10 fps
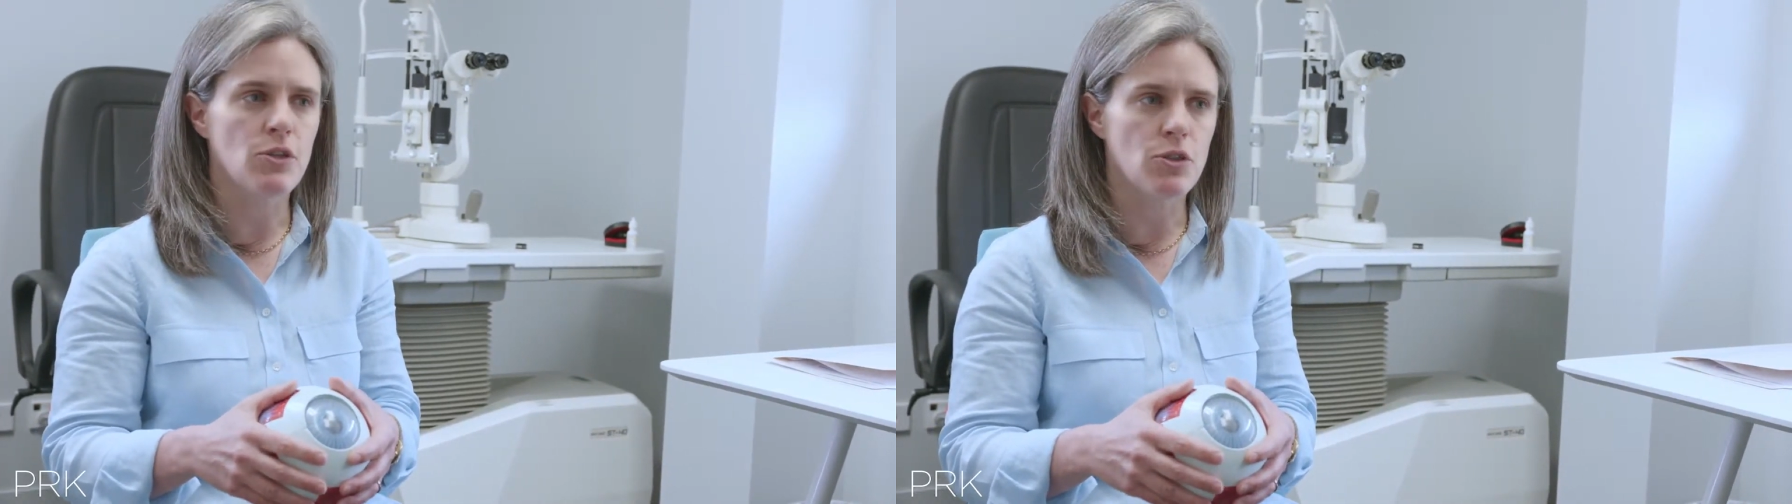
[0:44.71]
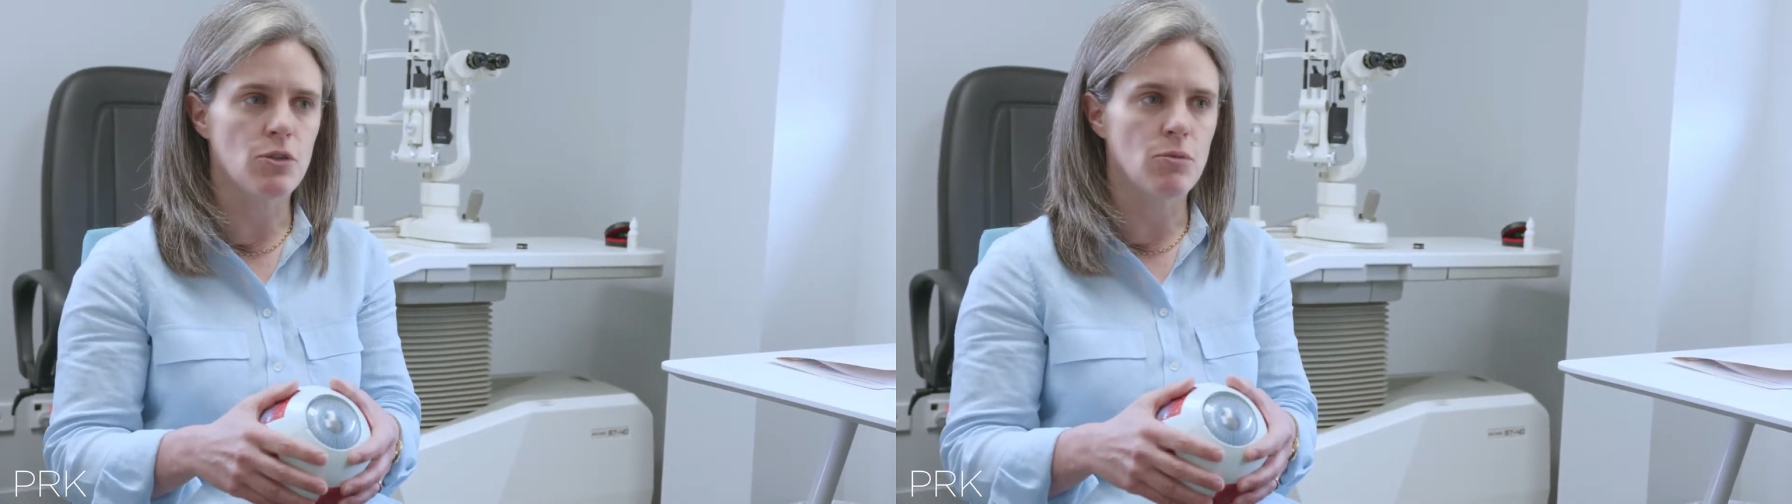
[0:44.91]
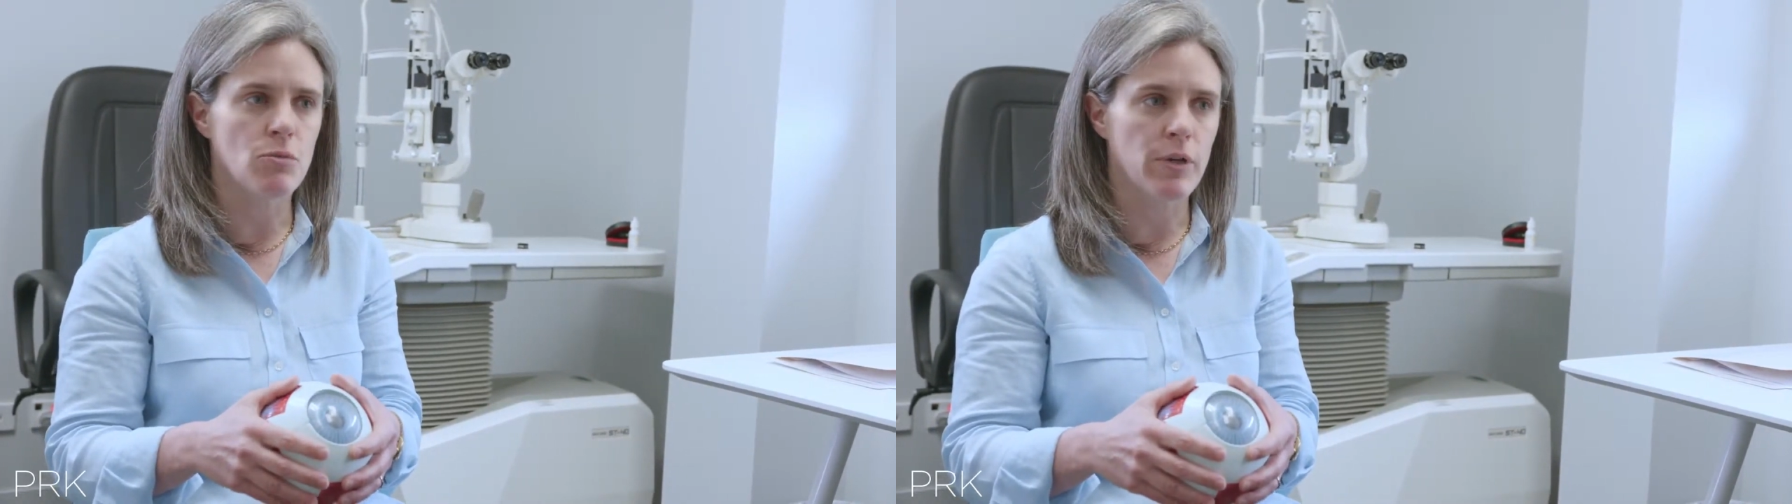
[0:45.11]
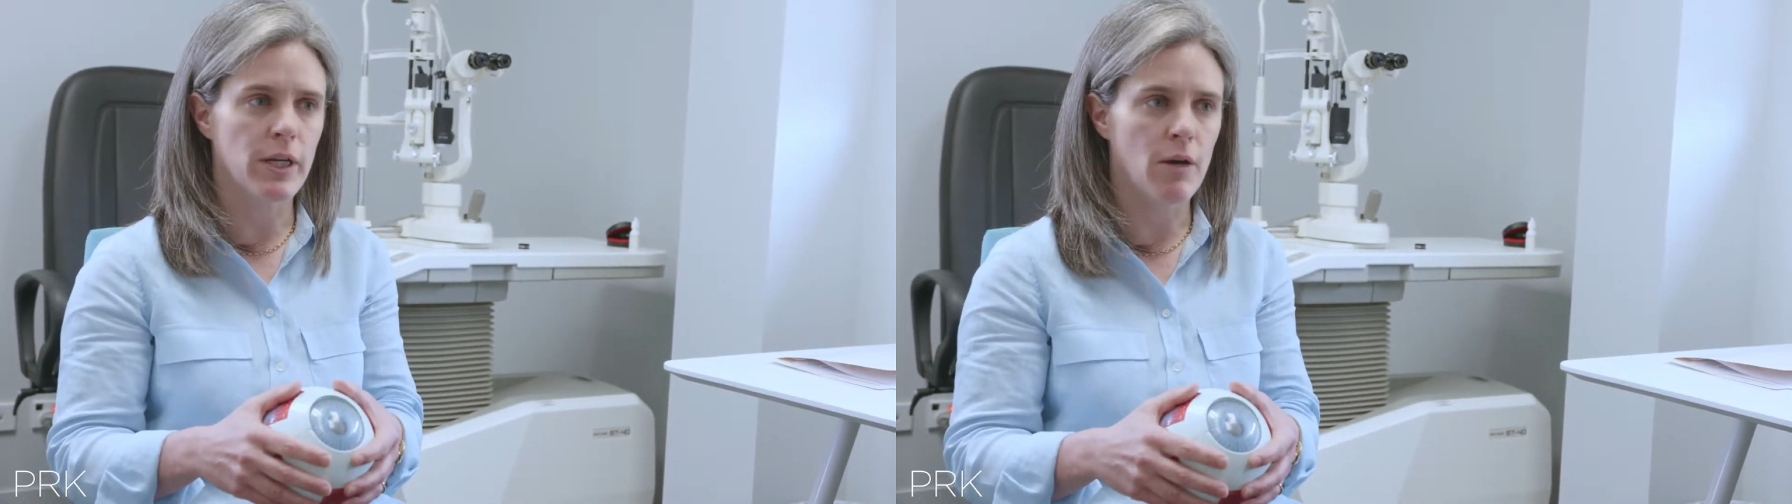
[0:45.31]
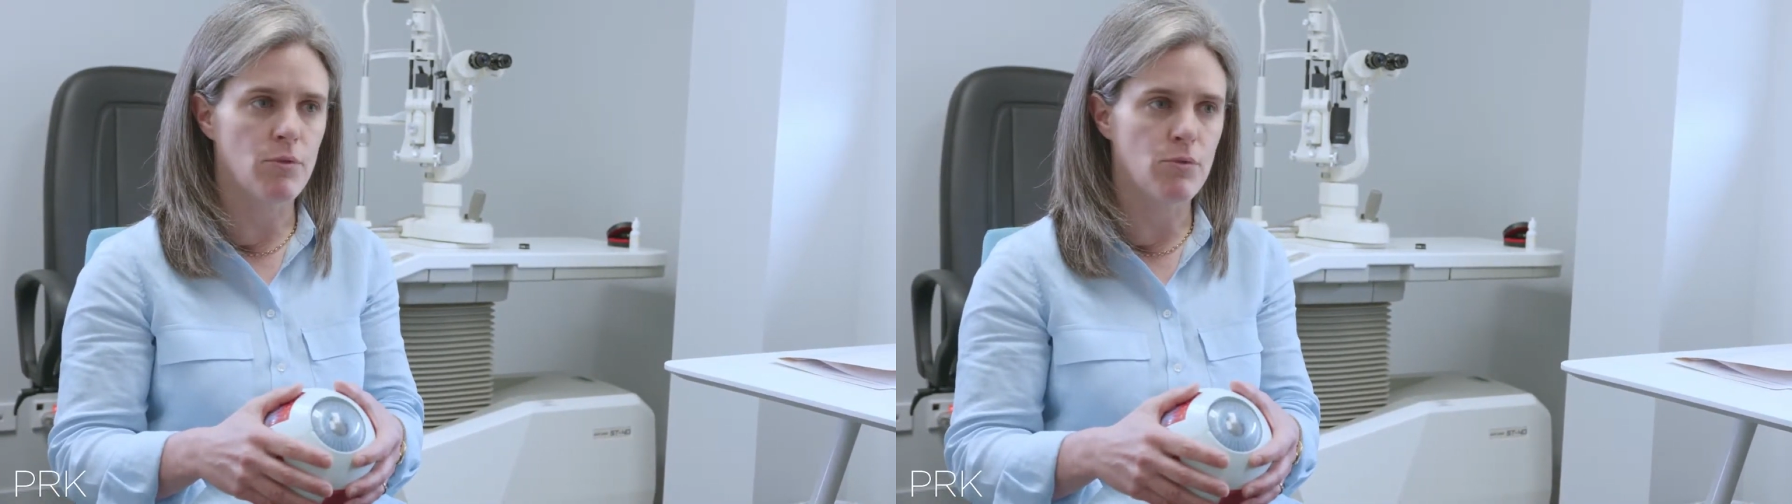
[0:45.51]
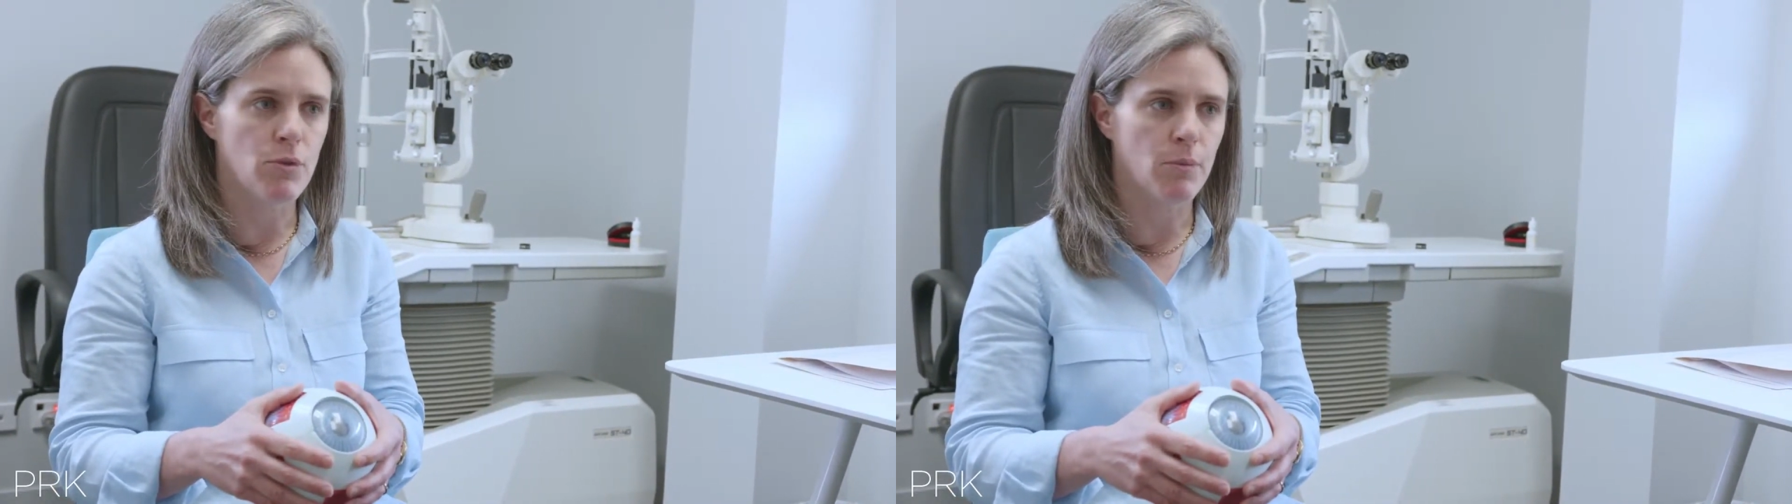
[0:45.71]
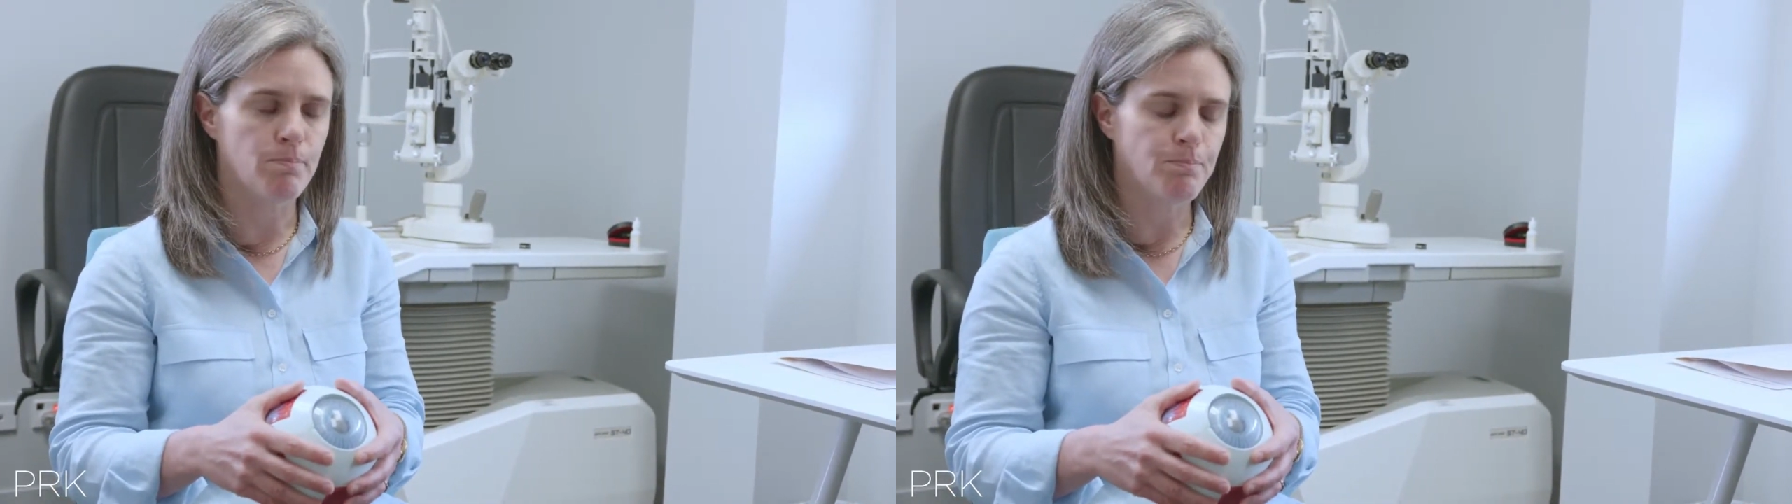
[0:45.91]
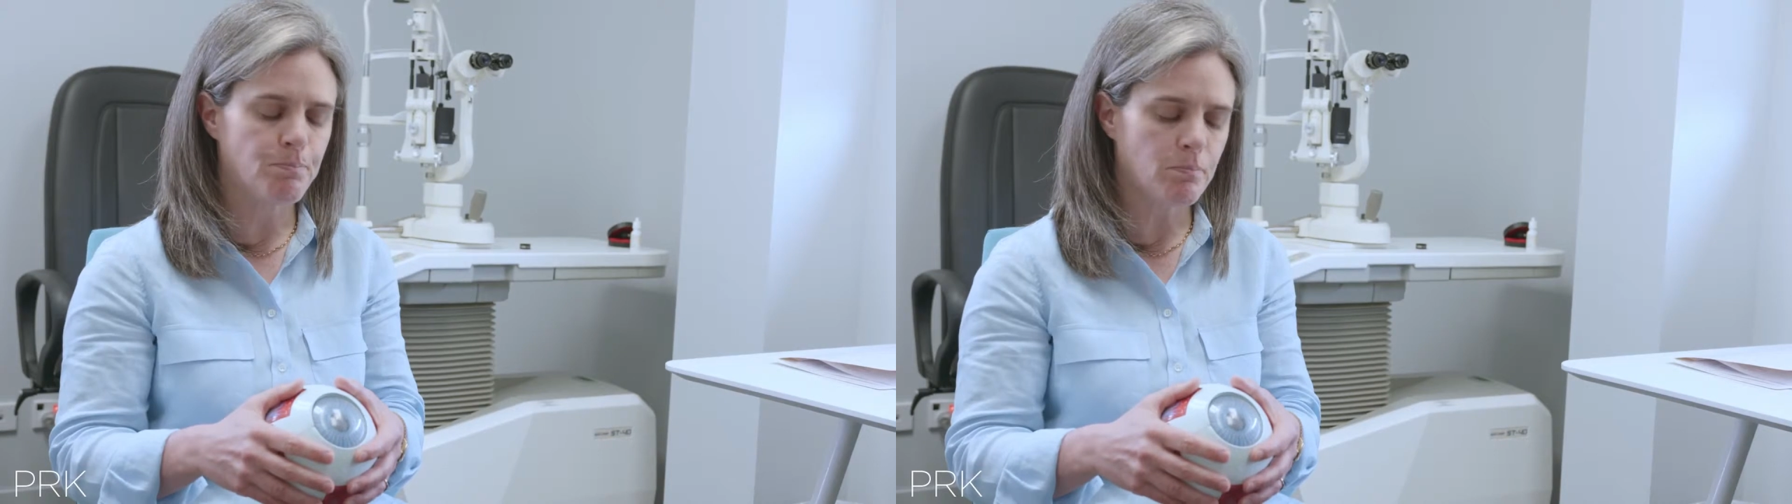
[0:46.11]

to recover from.